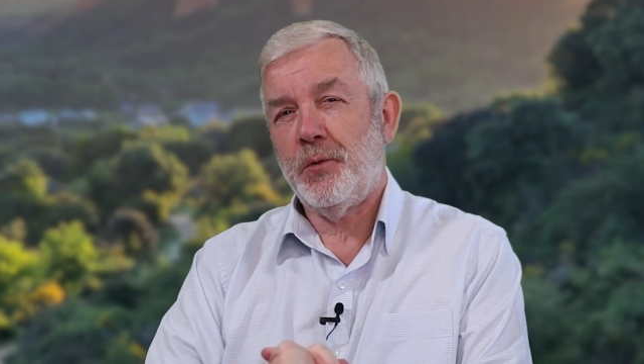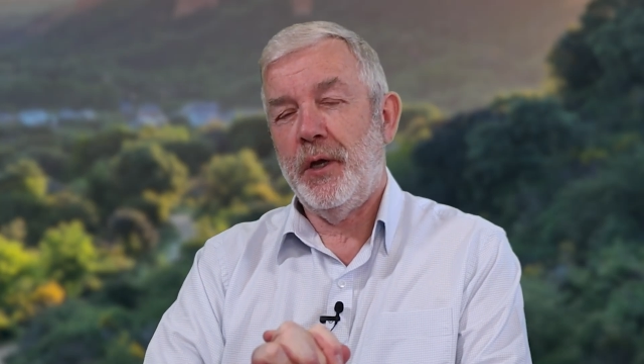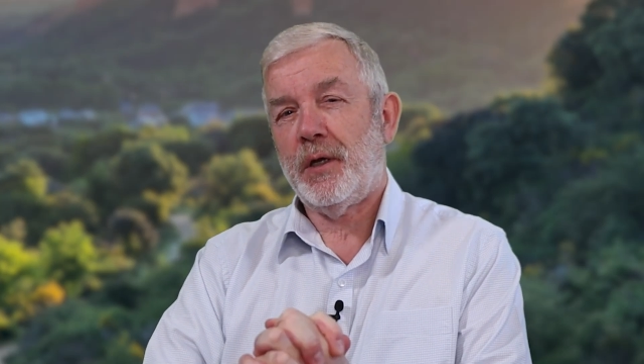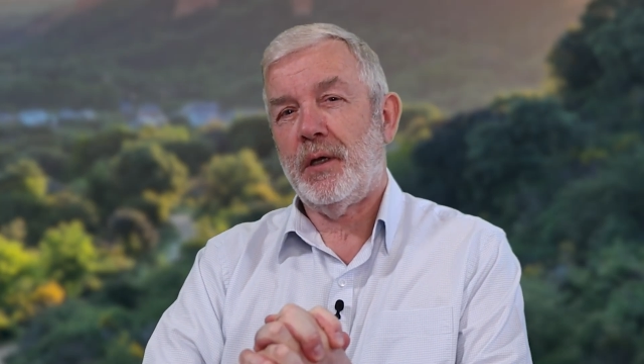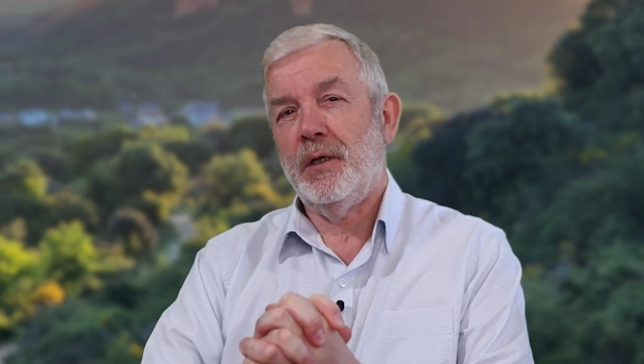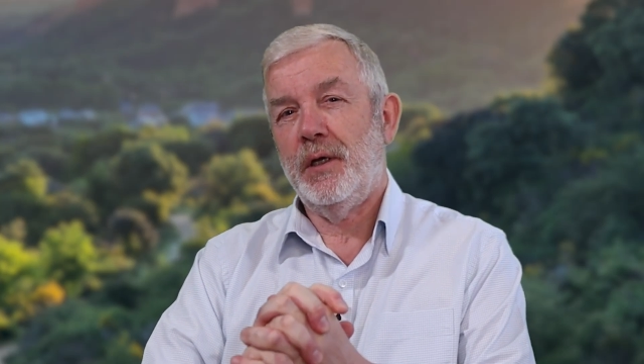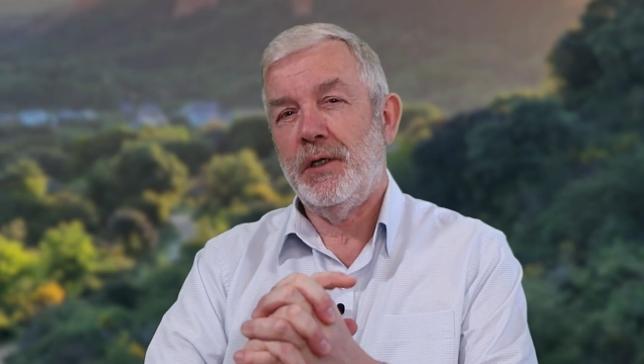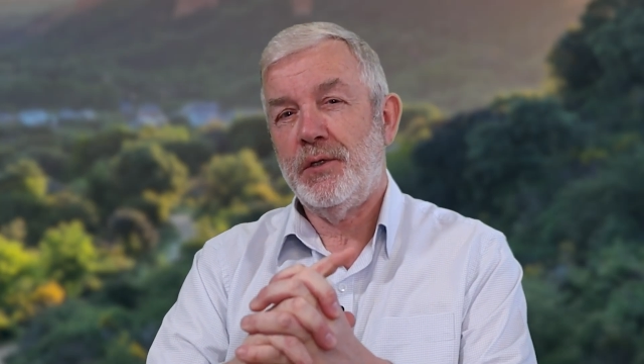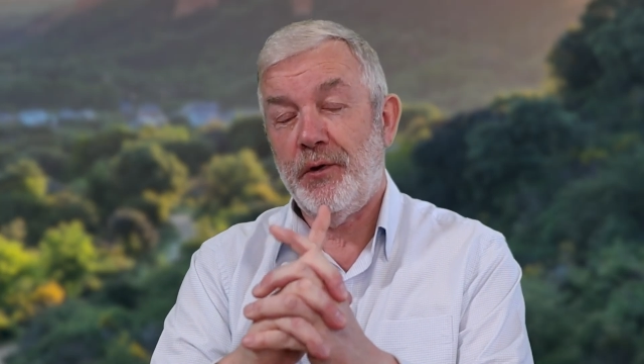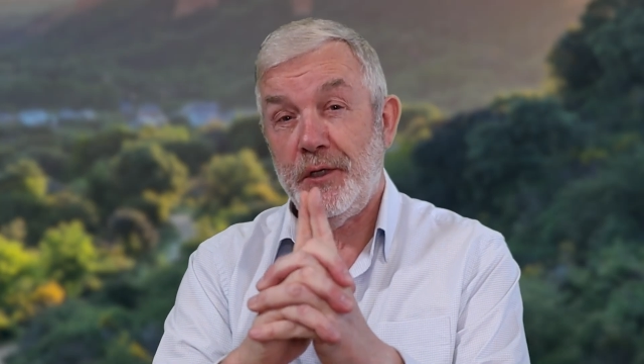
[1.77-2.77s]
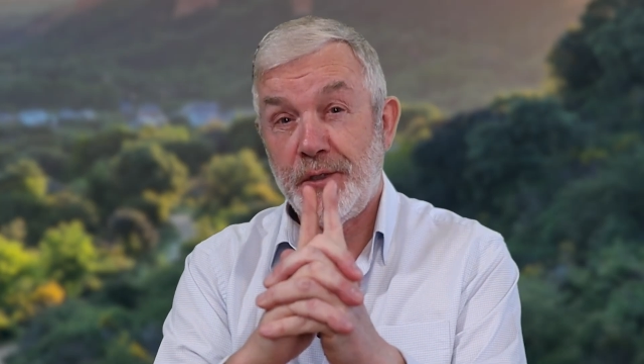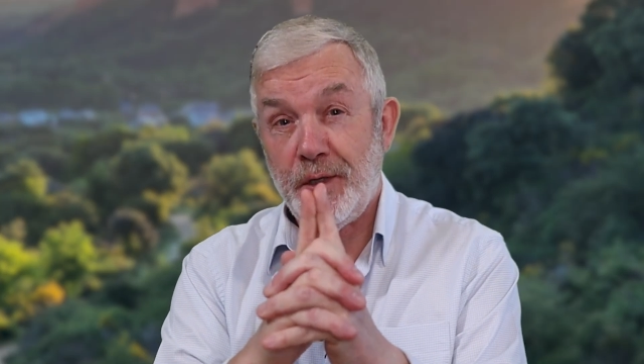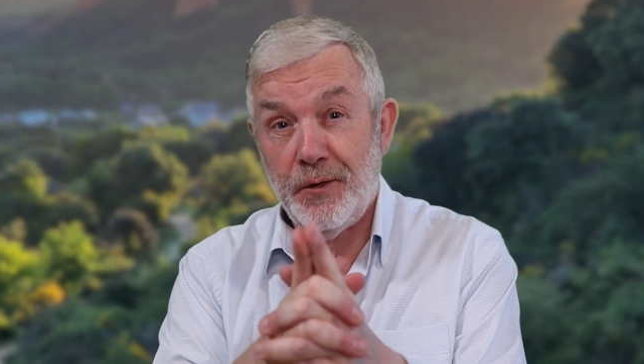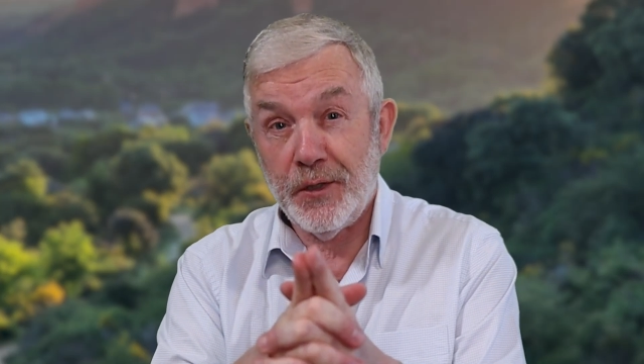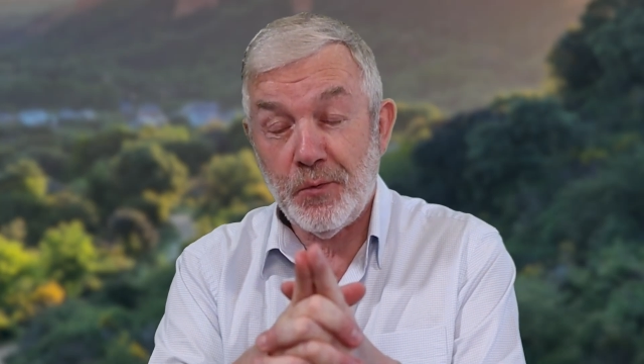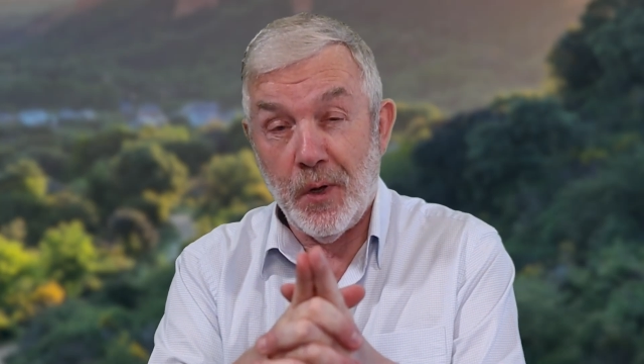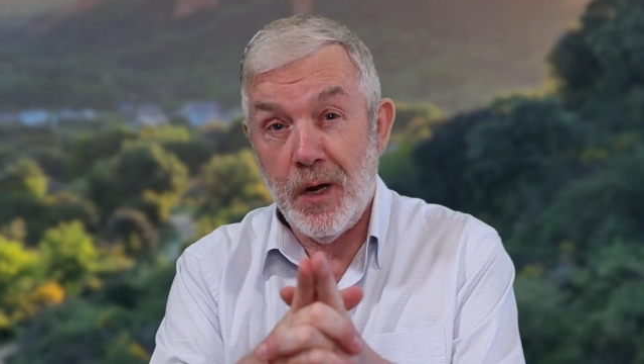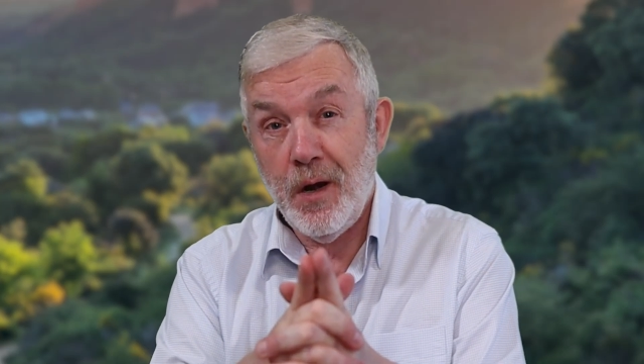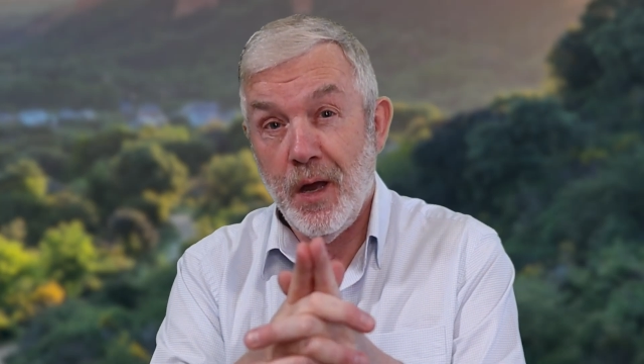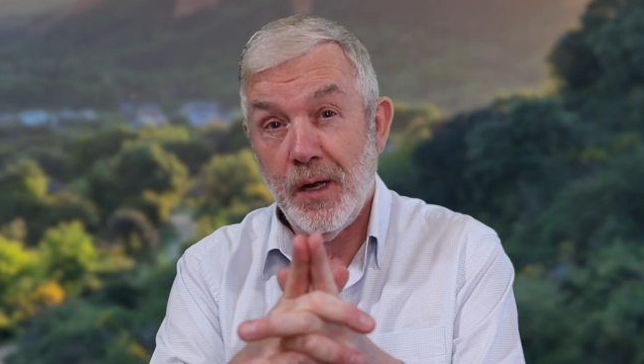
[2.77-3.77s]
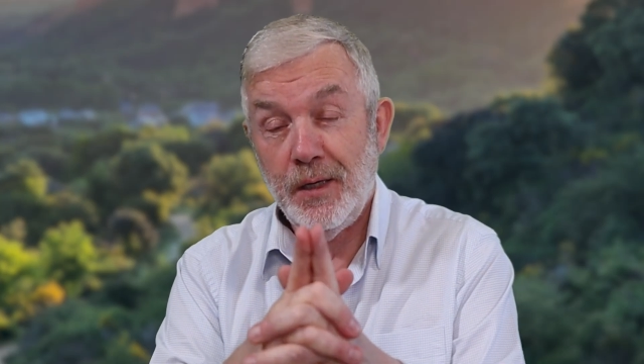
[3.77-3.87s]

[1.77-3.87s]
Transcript: week is a very serious one,